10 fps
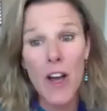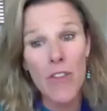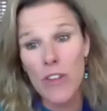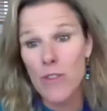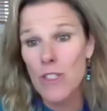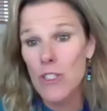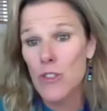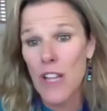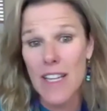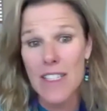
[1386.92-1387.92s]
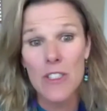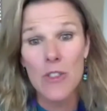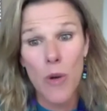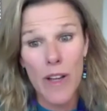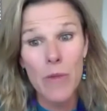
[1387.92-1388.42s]
those 2 classes
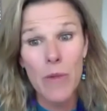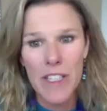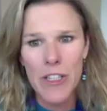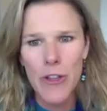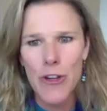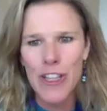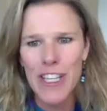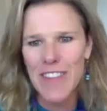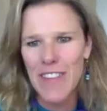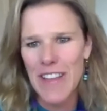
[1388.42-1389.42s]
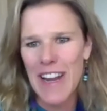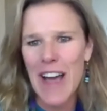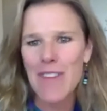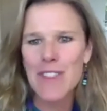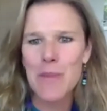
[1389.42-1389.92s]
quite regularly. And then I
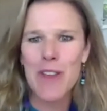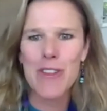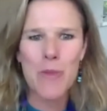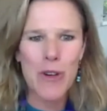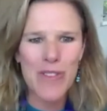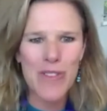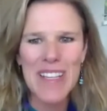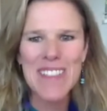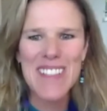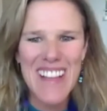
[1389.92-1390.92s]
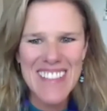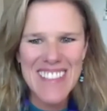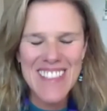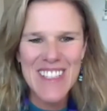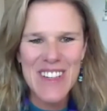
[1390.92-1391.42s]
have some other more advanced
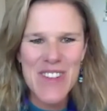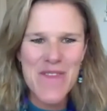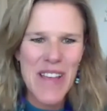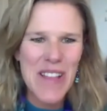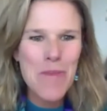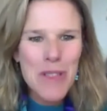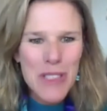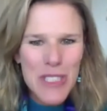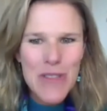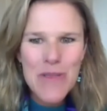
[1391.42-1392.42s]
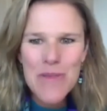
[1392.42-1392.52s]
classes that are available too.